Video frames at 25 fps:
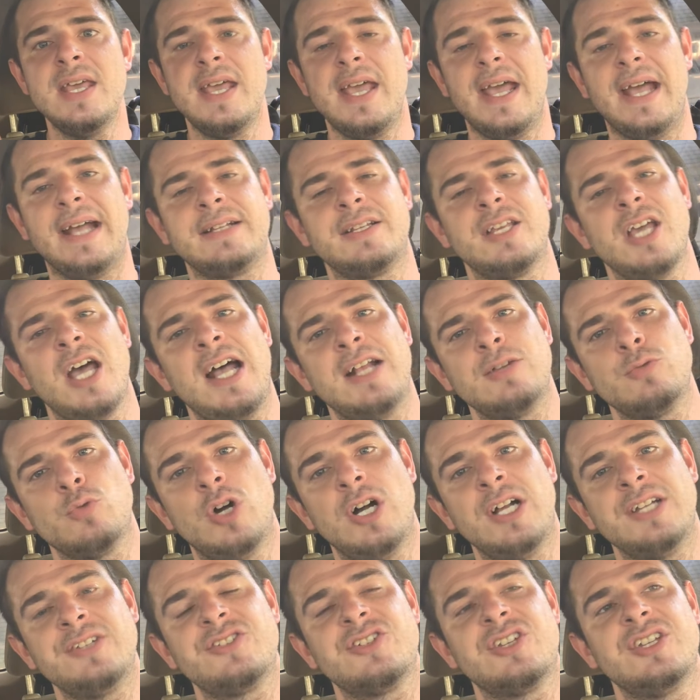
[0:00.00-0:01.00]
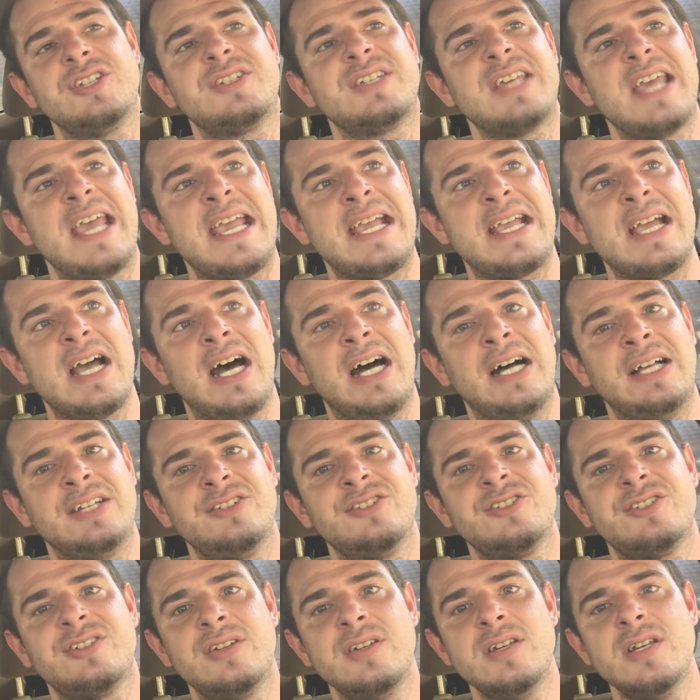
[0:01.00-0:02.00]
And God wants to take
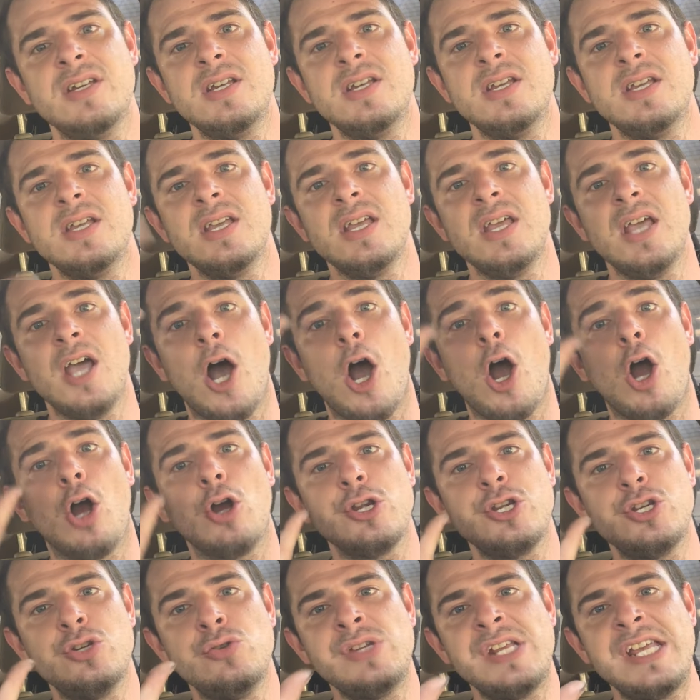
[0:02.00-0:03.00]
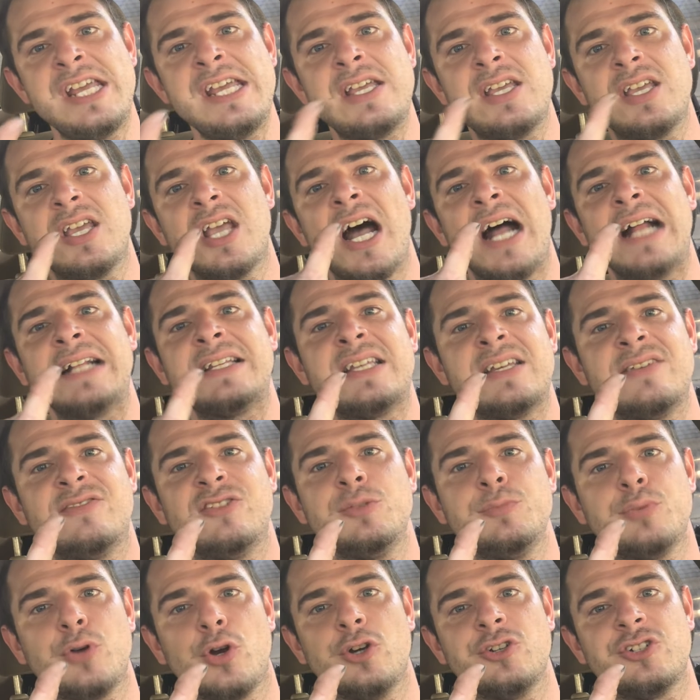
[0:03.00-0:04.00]
us, our unique
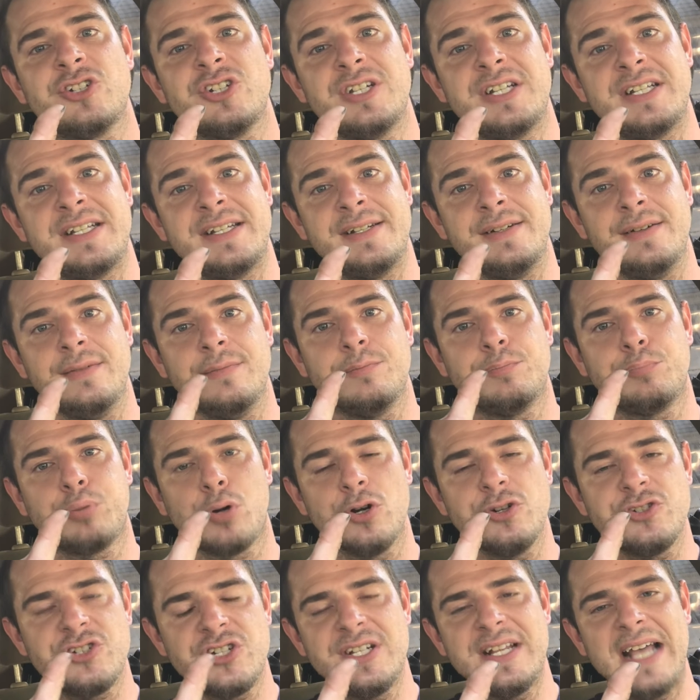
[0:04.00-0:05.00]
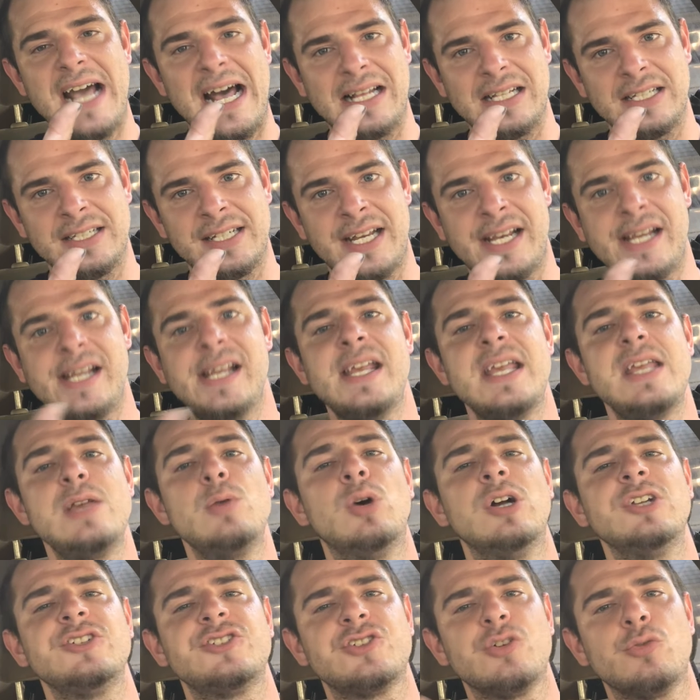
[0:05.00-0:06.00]
God-given personality, He
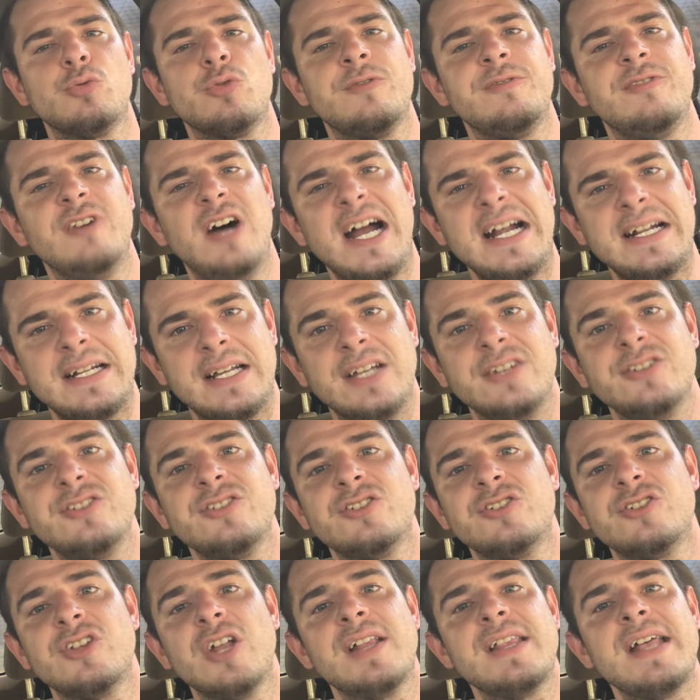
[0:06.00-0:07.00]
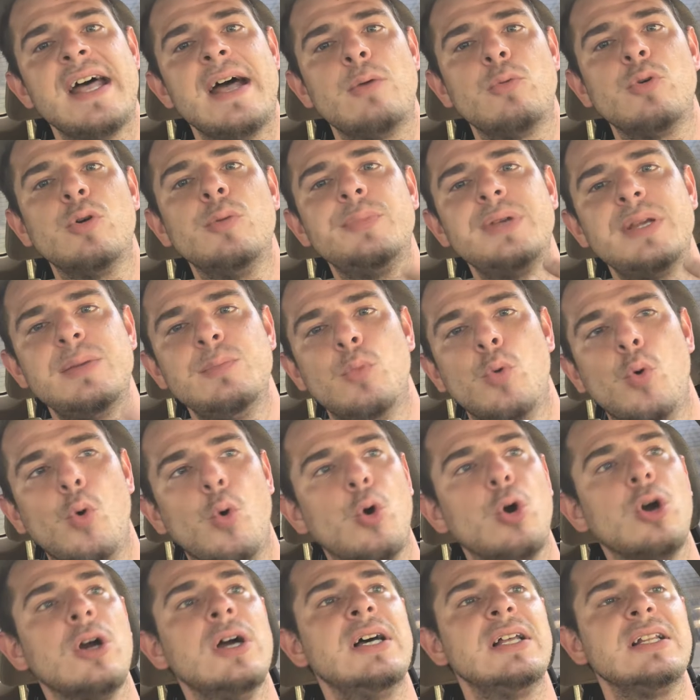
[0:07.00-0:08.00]
wants to refine us so that we'll be
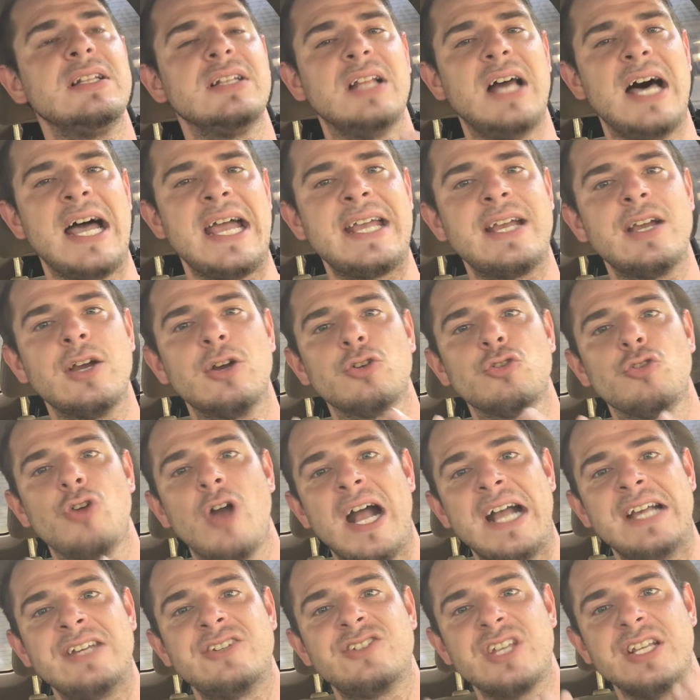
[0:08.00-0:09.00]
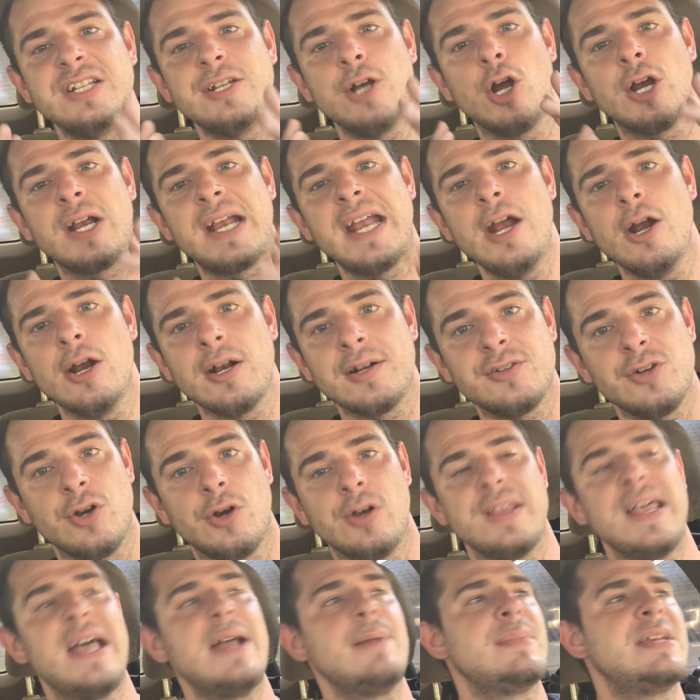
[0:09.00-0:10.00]
more like Christ in our
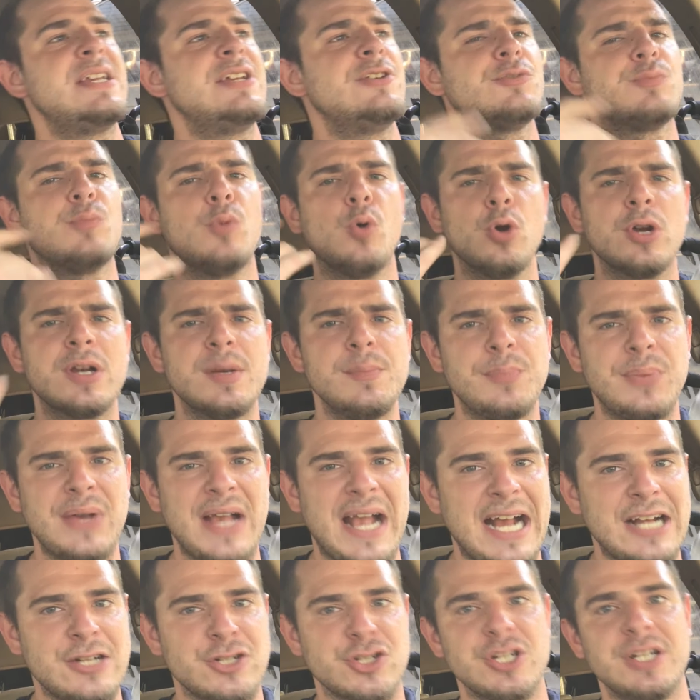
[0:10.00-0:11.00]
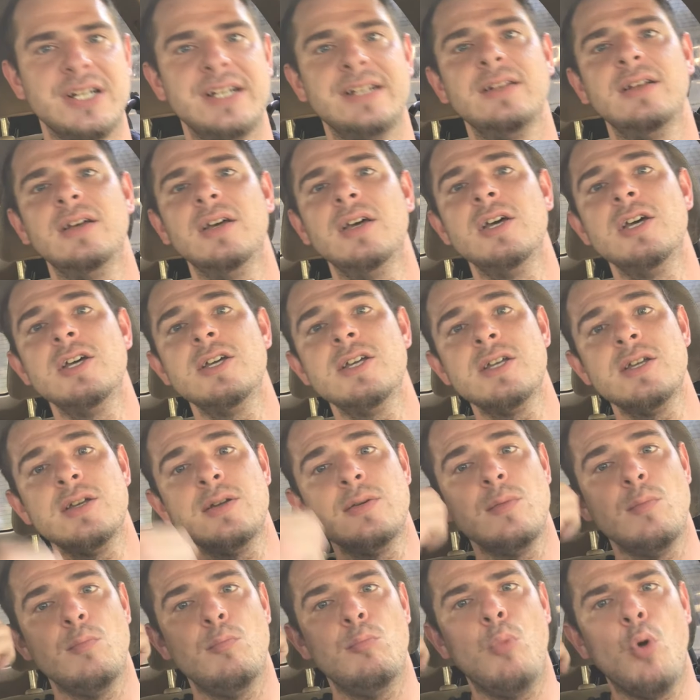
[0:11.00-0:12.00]
character. That means more compassionate,
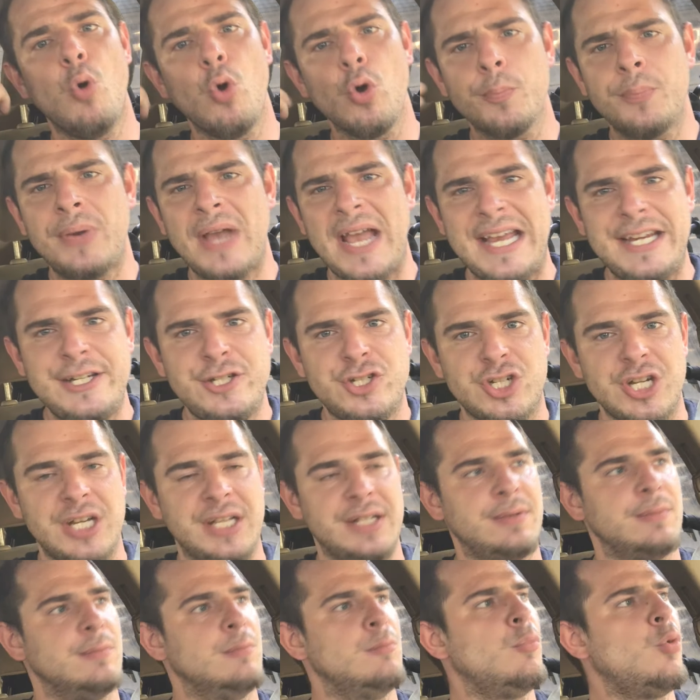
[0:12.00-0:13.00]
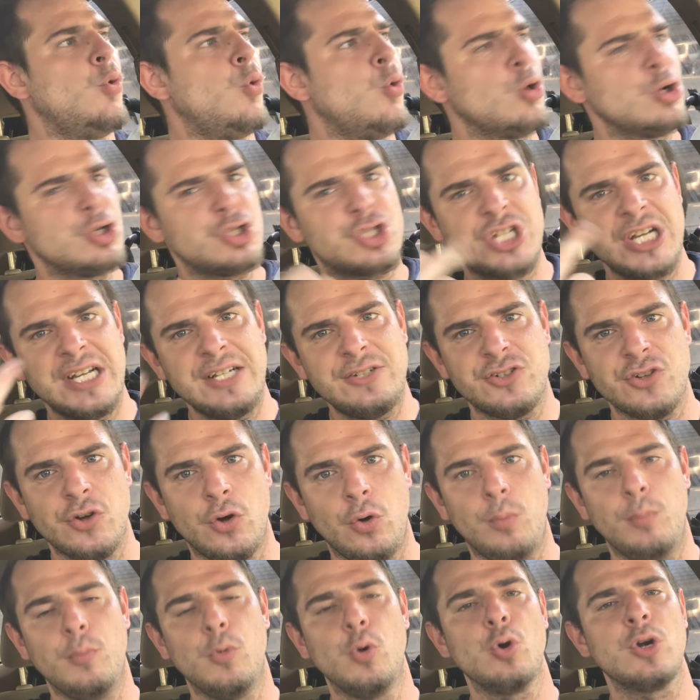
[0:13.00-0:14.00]
more patient, more
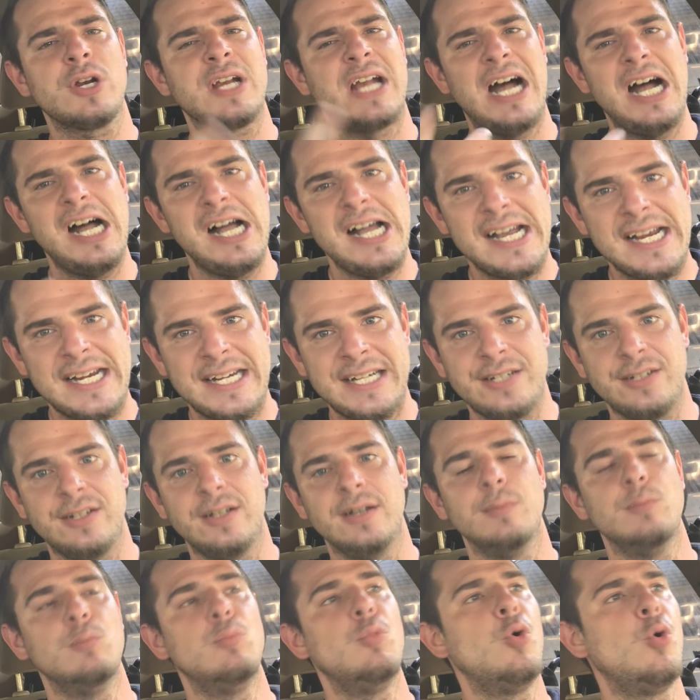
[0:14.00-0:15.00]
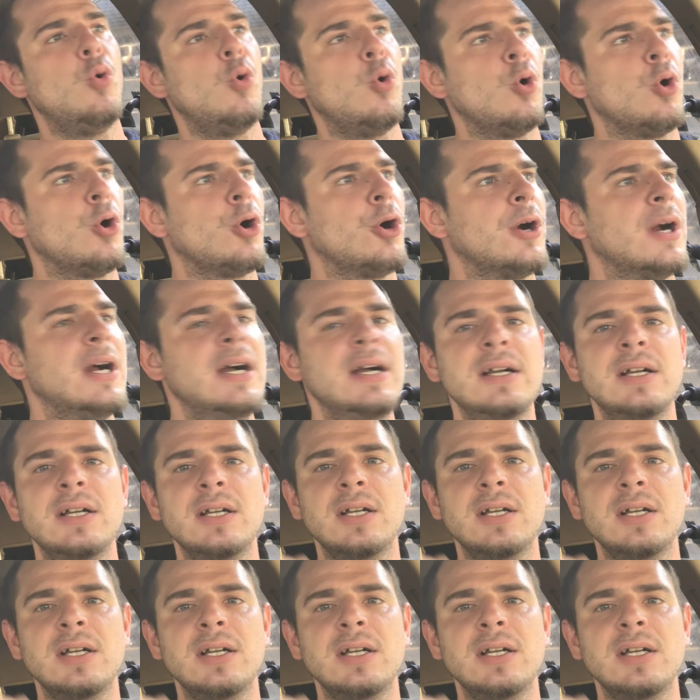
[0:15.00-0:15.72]
gentle, more kind, more